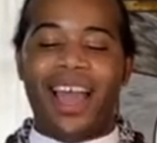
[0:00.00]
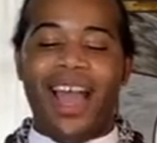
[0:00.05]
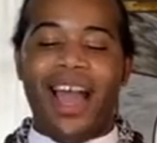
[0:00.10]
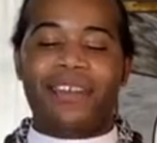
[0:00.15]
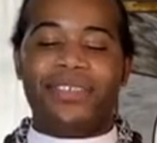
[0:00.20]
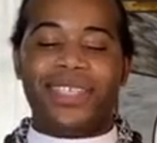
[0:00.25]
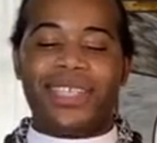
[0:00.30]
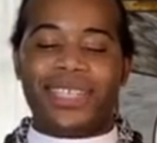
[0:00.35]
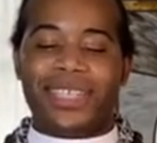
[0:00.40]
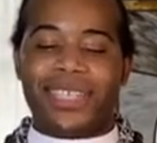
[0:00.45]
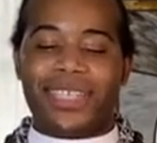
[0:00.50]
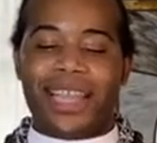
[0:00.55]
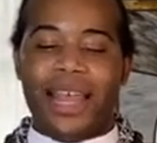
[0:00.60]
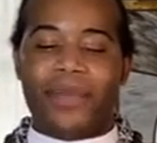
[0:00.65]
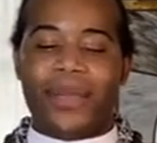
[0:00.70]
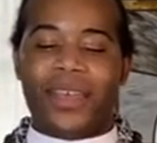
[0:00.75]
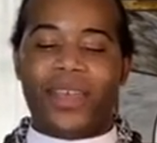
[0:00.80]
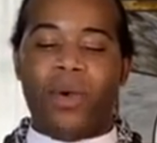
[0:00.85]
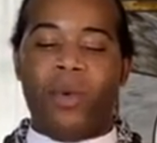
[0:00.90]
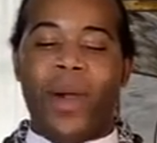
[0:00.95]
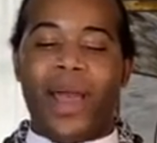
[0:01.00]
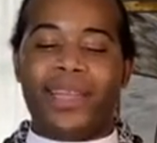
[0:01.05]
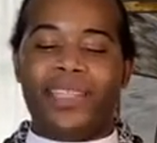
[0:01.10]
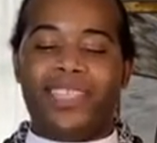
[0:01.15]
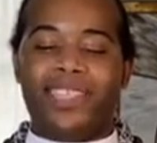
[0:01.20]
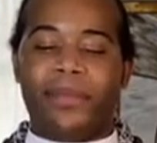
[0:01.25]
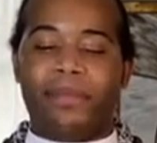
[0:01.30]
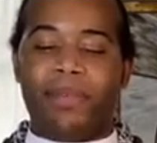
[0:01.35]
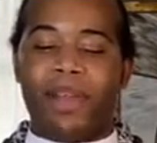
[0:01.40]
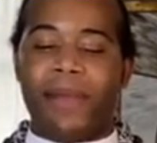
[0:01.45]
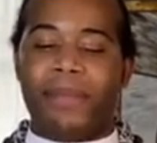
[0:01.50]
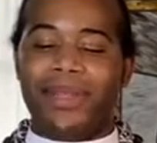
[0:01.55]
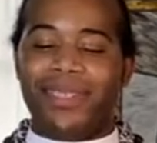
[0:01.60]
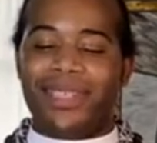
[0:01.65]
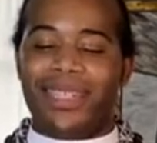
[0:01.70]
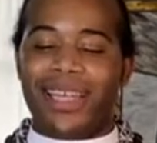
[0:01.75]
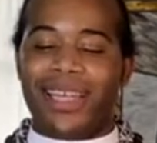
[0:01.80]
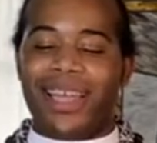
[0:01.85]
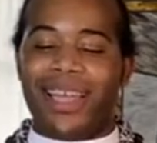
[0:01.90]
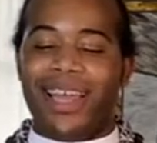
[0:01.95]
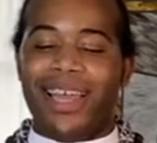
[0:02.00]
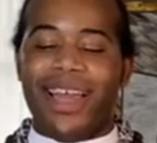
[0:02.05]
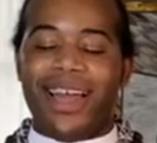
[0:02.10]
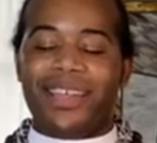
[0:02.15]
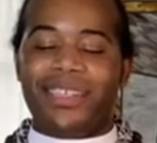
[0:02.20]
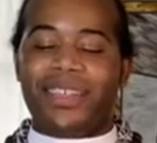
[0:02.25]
of systemic white supremacy